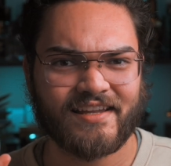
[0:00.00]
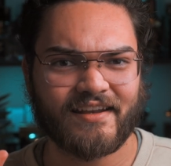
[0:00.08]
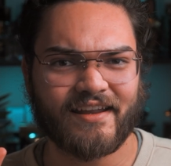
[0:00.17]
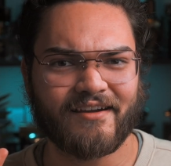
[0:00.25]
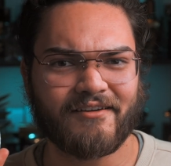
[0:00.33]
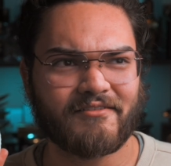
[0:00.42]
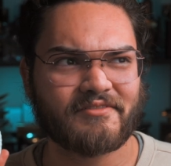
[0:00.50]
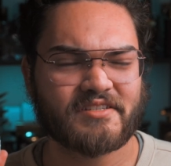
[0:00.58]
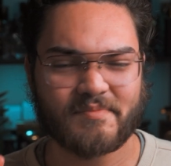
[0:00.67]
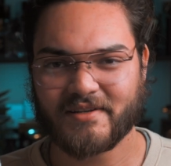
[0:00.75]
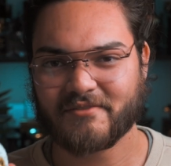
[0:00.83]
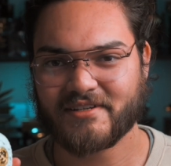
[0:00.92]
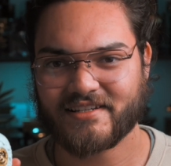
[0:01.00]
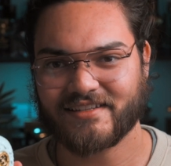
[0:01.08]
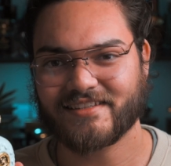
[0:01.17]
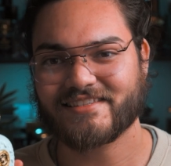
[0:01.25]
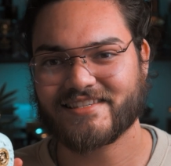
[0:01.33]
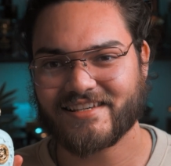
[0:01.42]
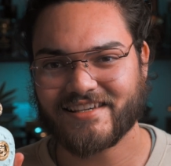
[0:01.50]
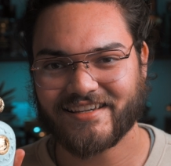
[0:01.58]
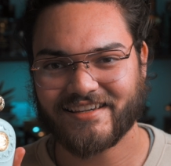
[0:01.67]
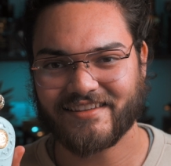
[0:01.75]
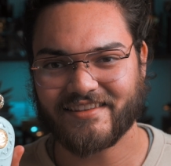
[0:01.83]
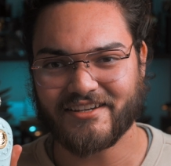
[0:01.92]
Now, there's a bit of redundancy
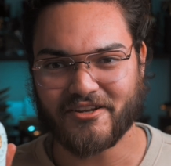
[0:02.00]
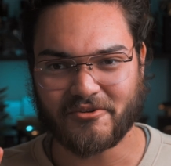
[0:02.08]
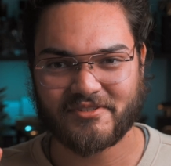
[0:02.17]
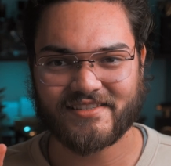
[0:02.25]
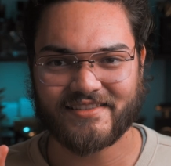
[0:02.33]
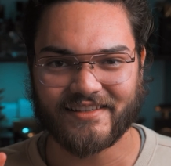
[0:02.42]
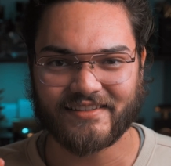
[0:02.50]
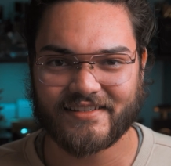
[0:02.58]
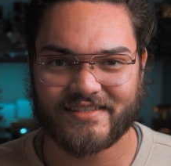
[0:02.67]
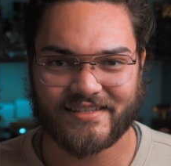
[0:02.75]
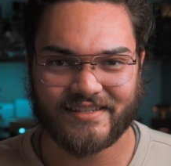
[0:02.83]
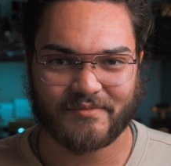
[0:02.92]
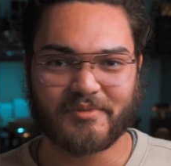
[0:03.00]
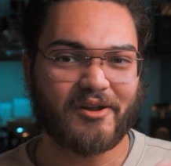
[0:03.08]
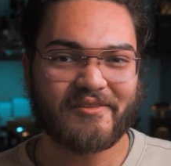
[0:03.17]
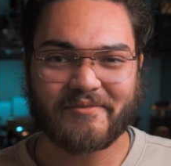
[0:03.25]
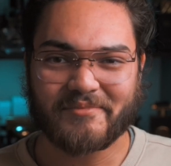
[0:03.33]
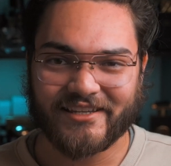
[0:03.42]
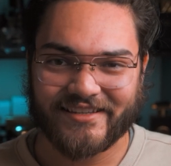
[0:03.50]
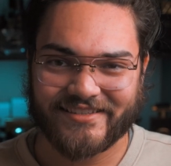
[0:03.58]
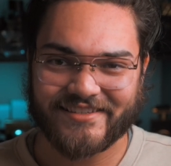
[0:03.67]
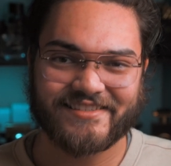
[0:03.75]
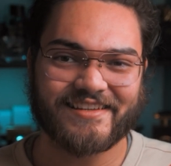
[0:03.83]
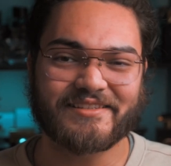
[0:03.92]
in the notes that they listed, but all that means
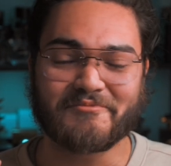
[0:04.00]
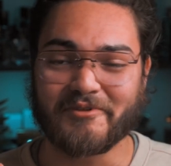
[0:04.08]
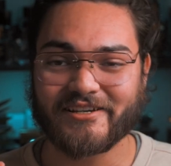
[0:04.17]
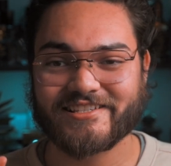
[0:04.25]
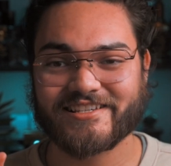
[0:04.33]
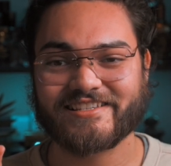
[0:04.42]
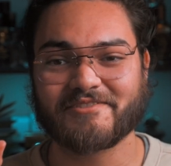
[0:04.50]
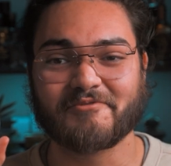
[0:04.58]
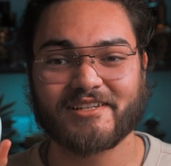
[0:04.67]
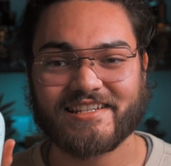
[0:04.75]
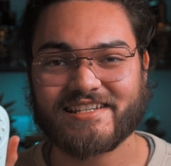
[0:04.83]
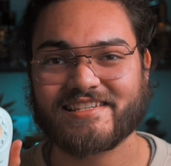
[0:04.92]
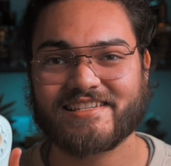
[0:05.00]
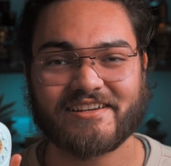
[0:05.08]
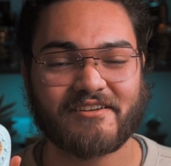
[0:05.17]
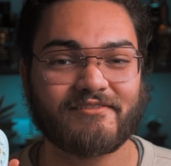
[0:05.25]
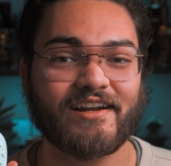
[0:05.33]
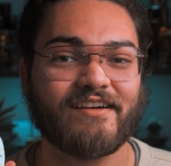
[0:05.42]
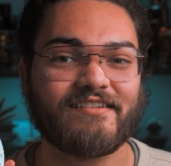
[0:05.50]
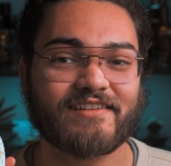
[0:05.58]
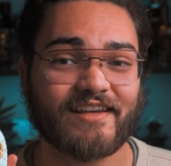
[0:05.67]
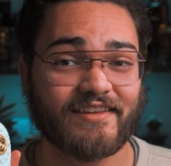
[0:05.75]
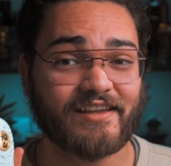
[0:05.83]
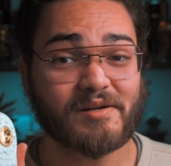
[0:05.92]
is that the musks really stick around
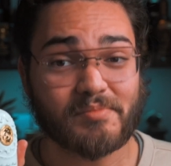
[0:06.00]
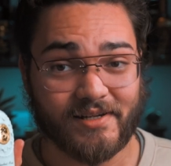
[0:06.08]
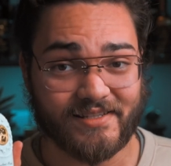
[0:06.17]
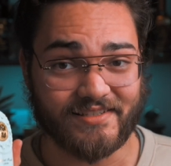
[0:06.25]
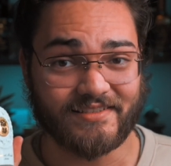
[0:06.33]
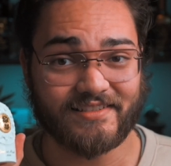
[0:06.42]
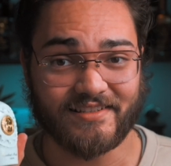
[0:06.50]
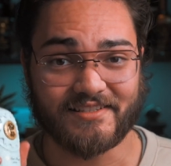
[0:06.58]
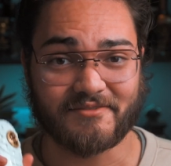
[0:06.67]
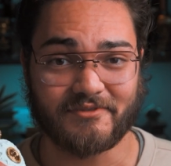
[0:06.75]
and they are present in this